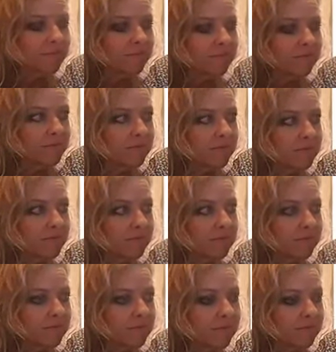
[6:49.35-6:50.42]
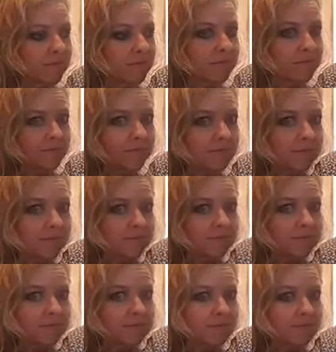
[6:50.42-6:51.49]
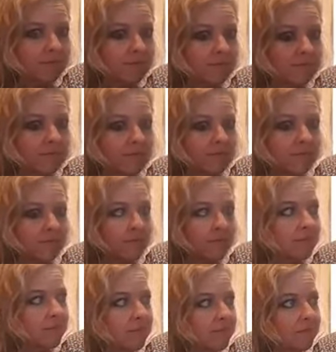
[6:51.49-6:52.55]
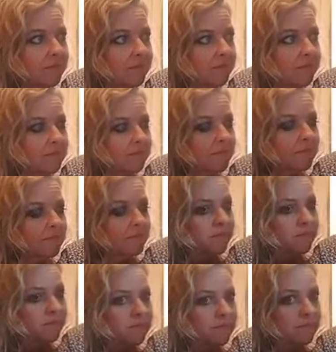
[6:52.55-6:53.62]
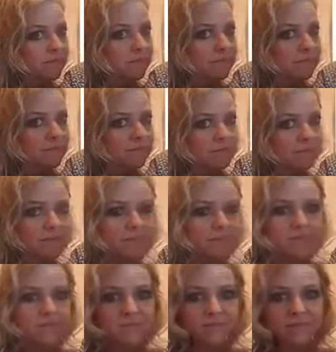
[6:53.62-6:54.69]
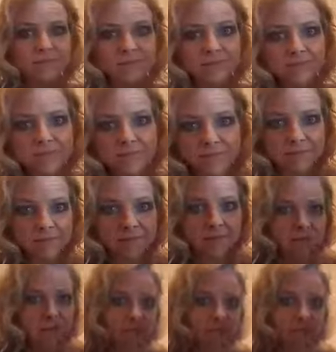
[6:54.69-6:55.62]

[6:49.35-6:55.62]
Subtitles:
No words are spoken by the person on screen.